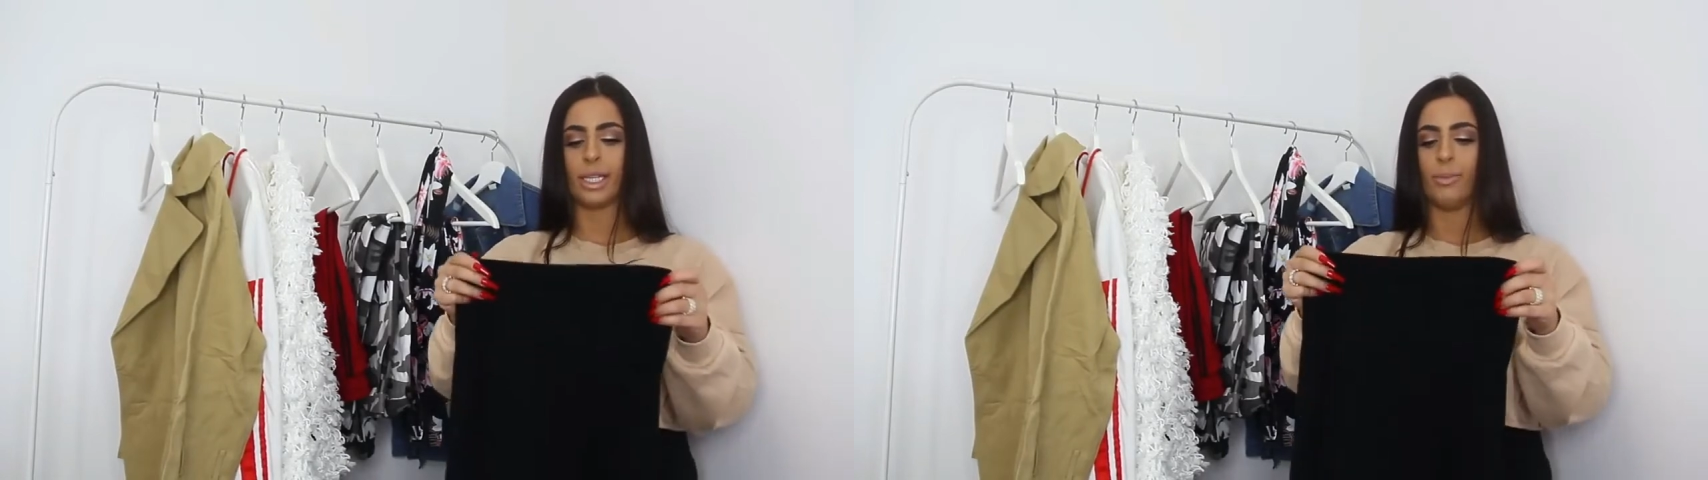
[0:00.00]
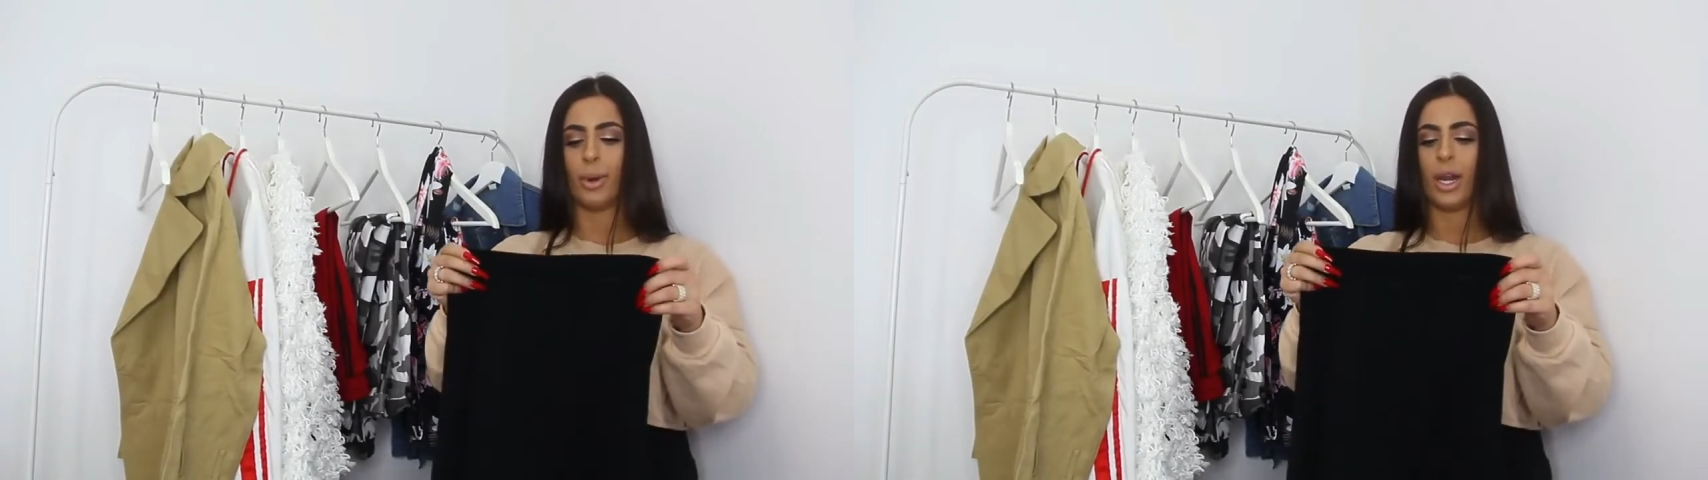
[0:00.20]

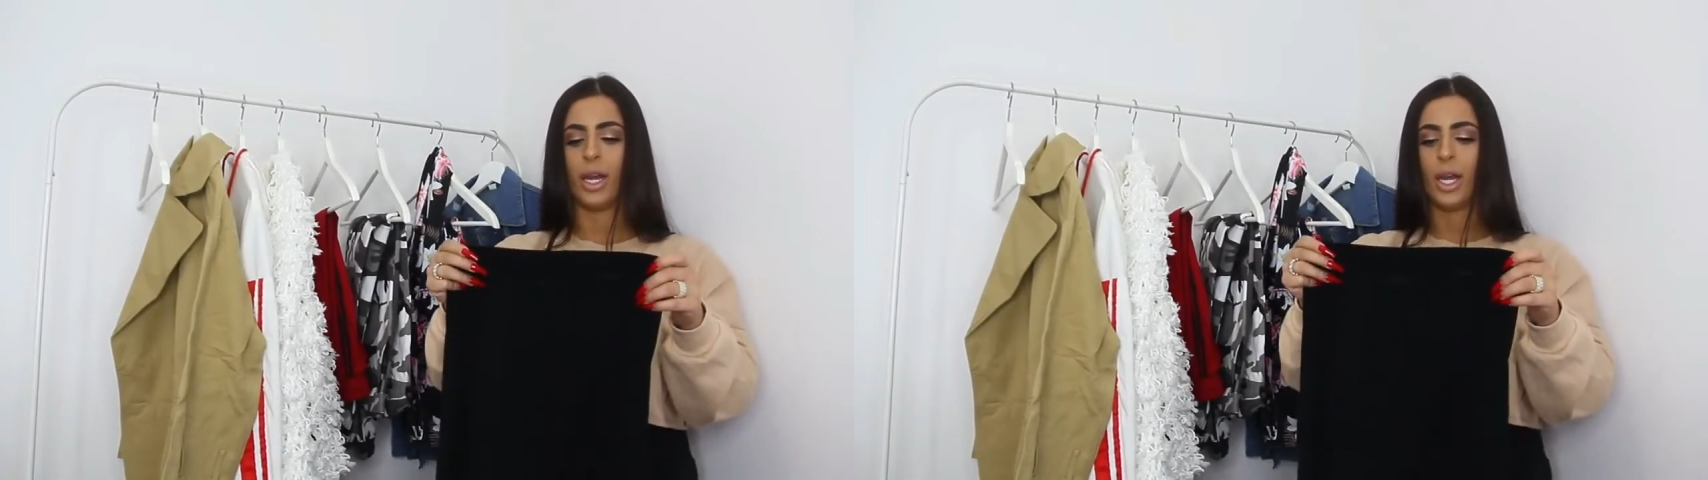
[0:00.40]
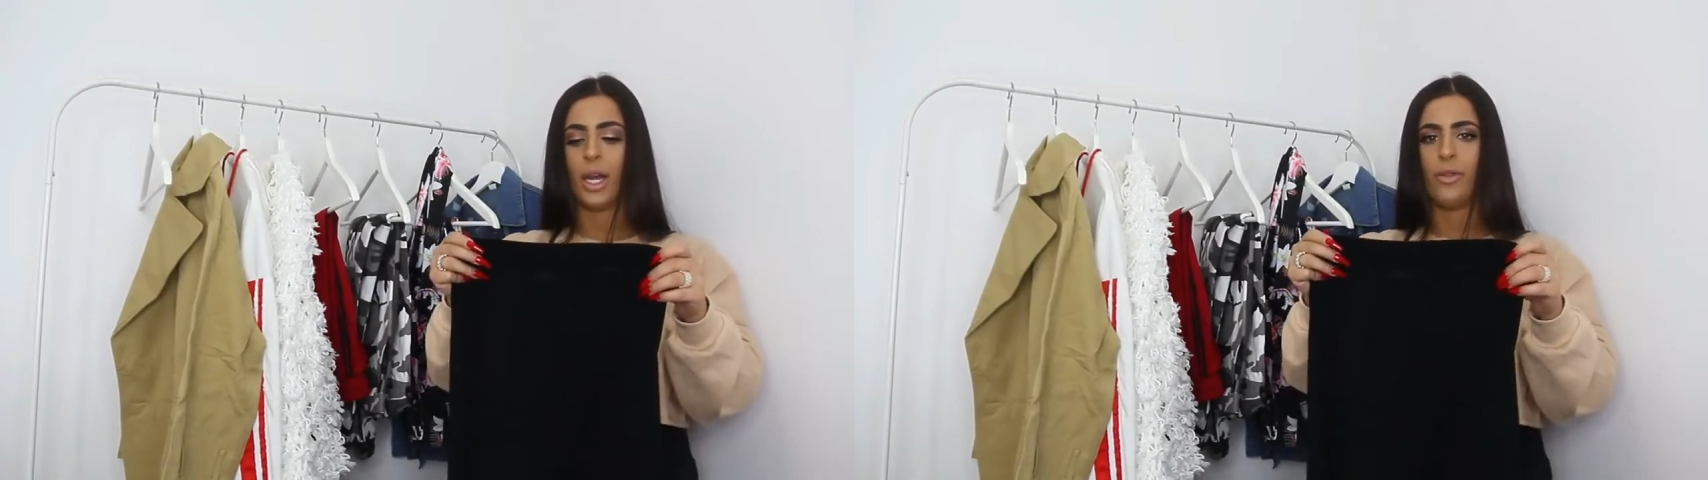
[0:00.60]
but
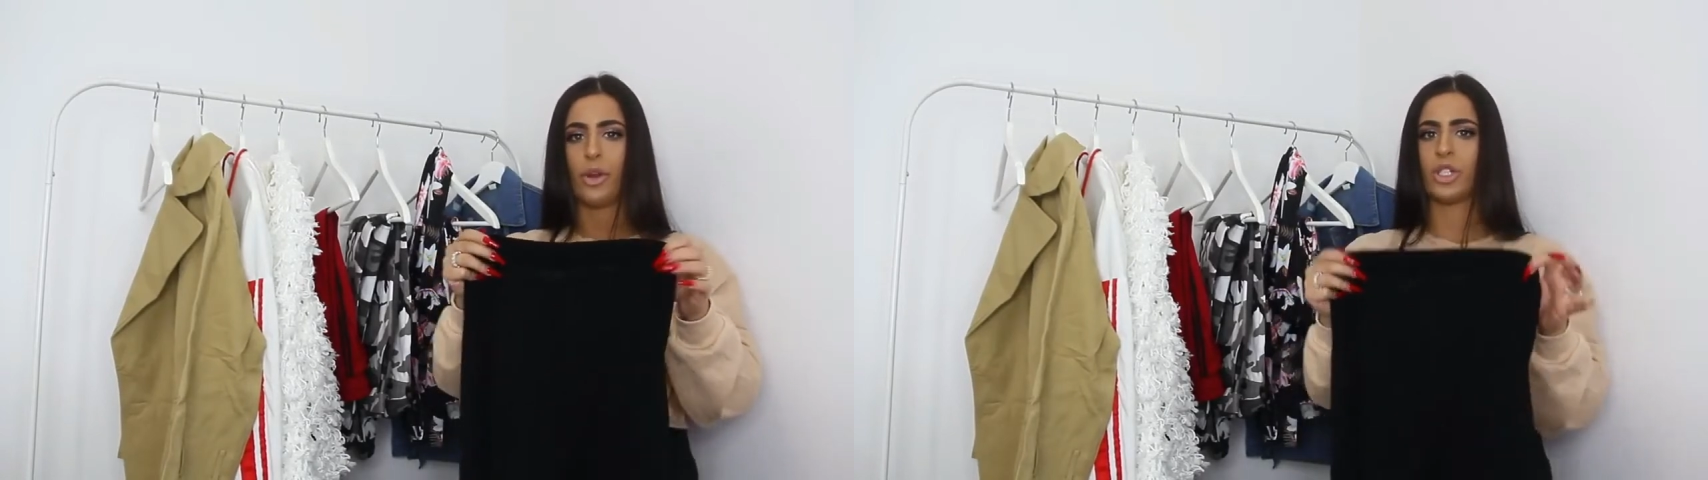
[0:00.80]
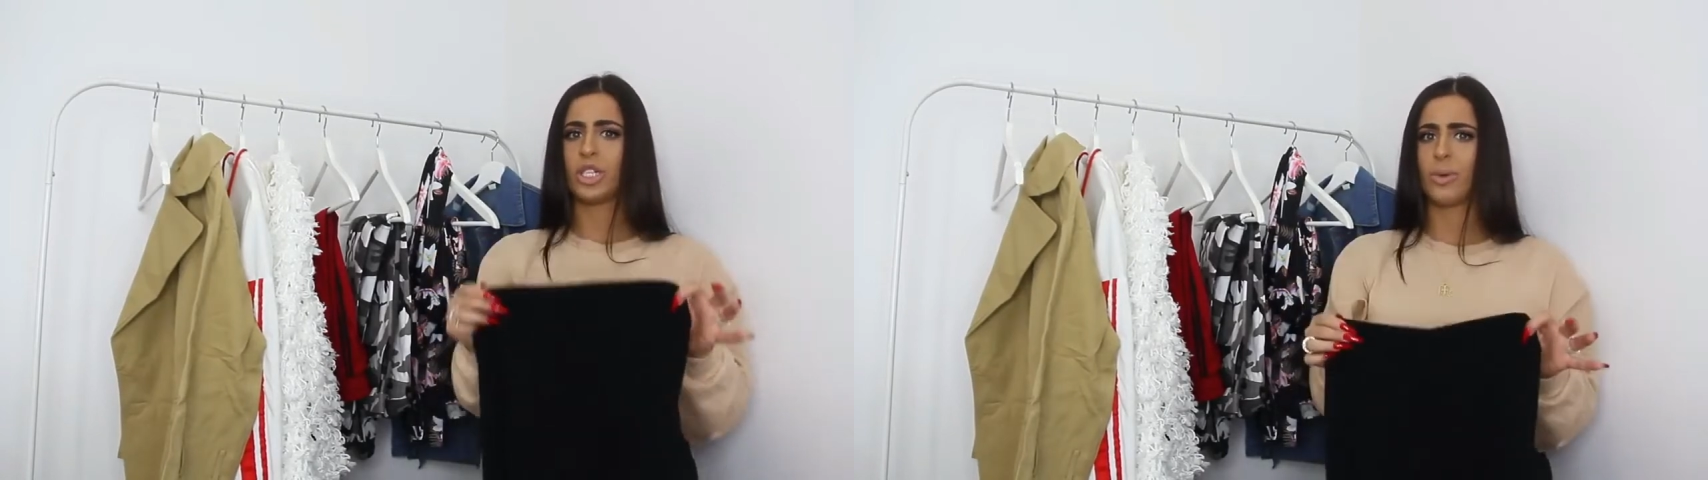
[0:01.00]
they're
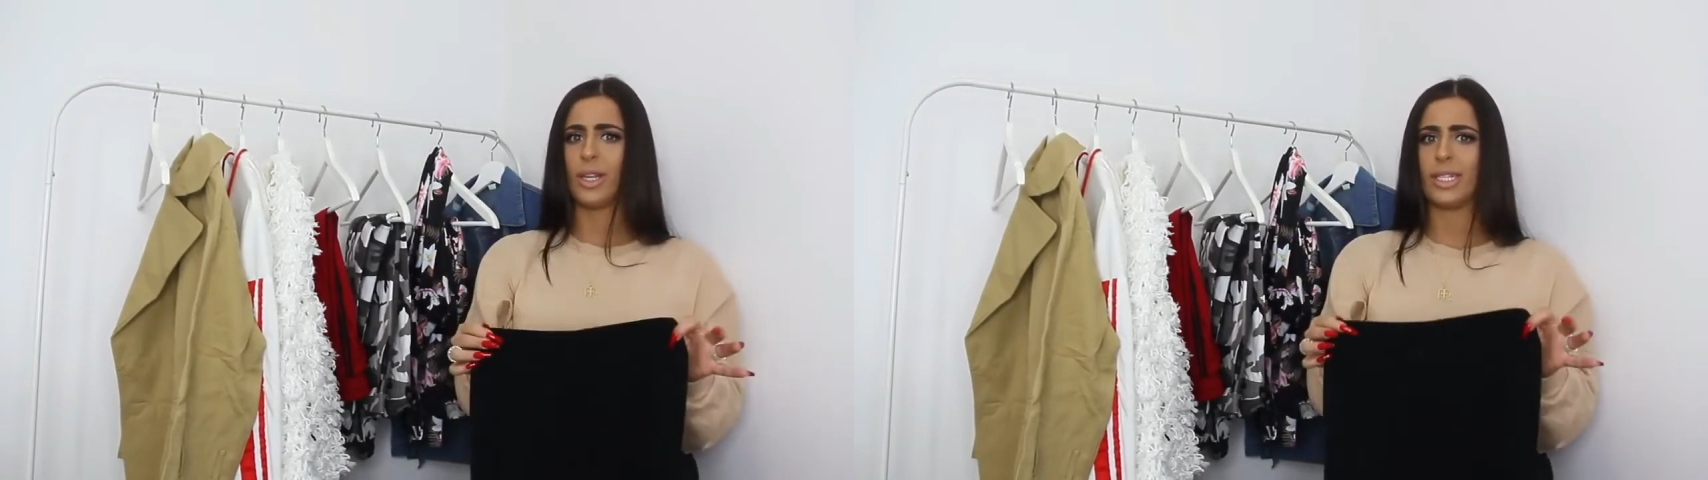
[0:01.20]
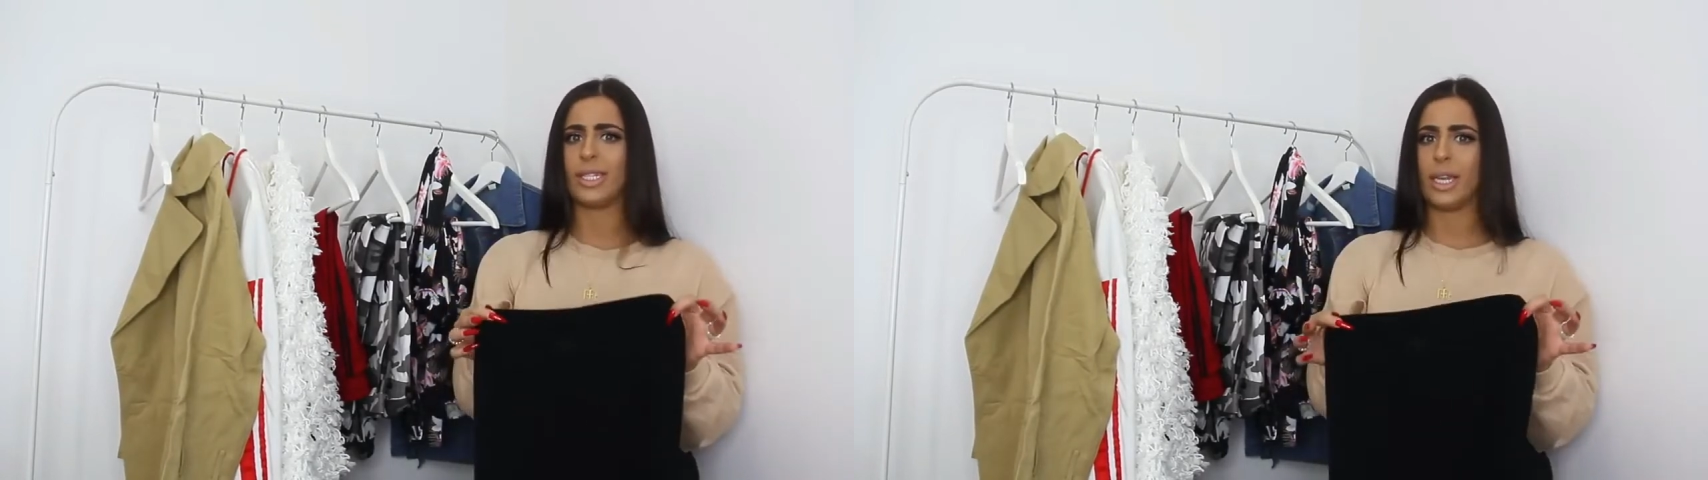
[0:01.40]
just really
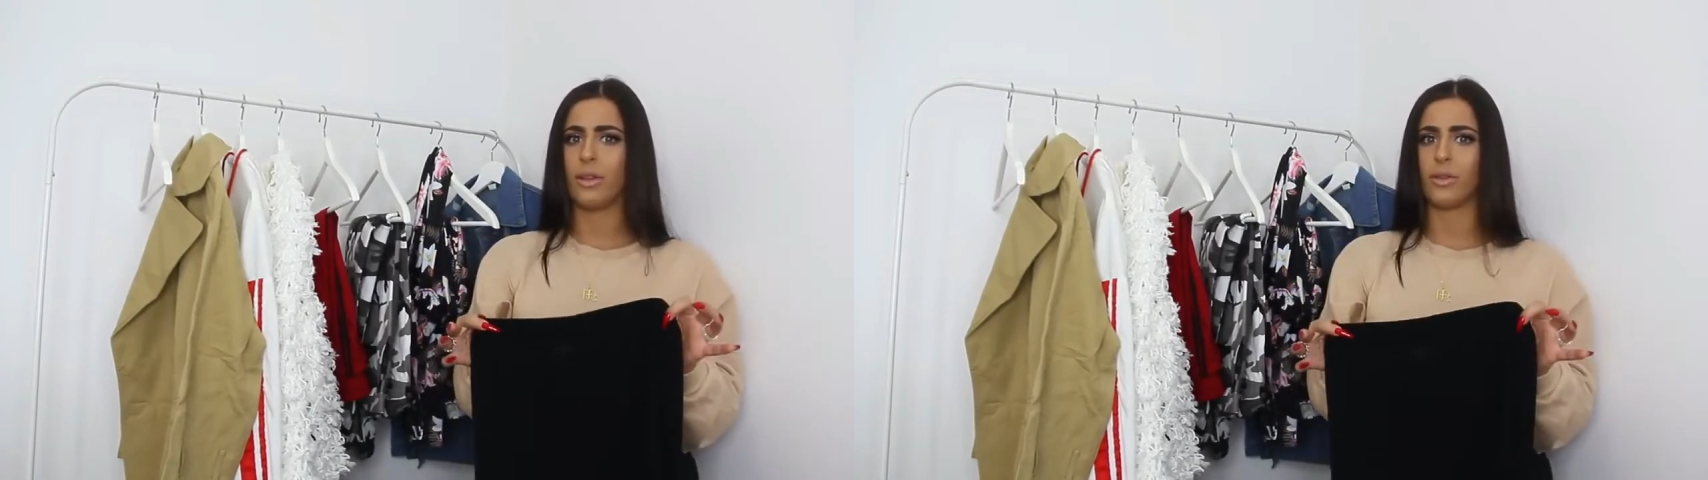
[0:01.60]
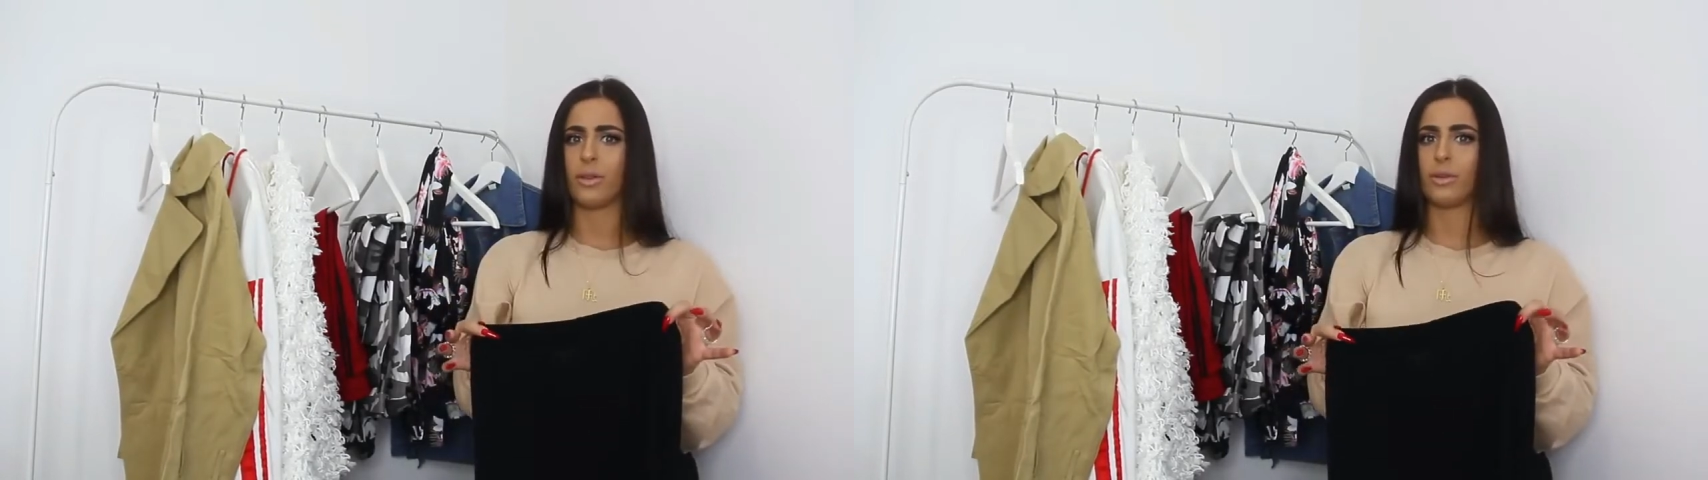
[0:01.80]

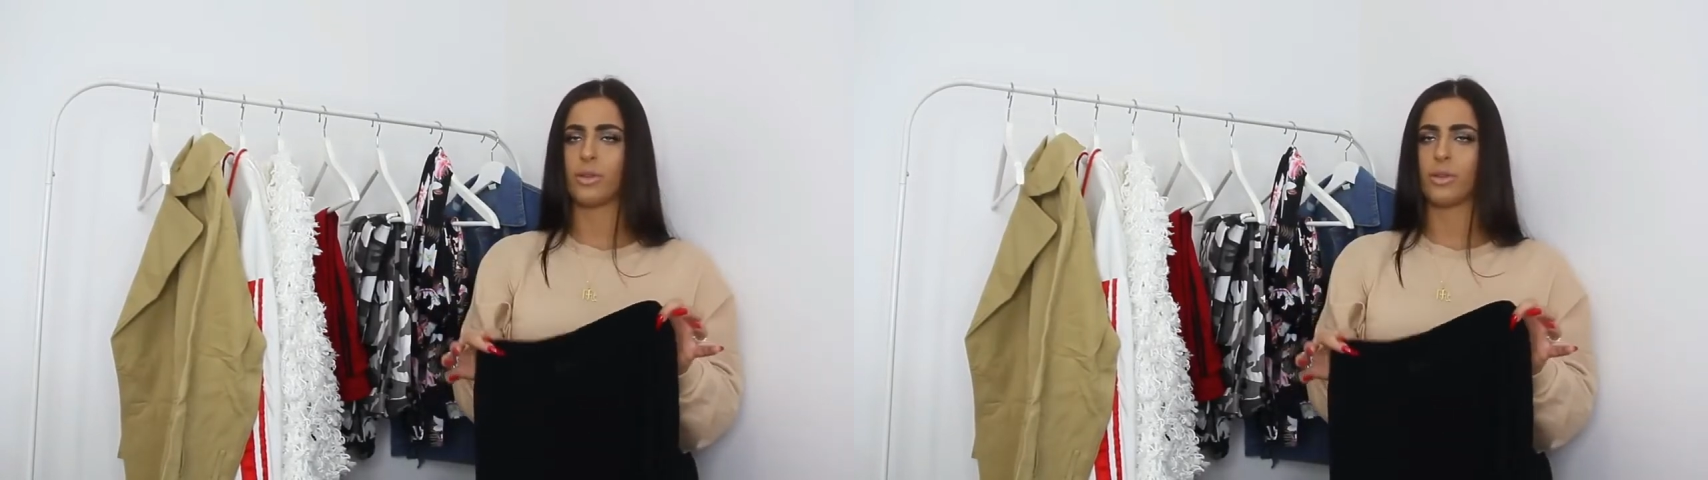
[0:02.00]
see-through.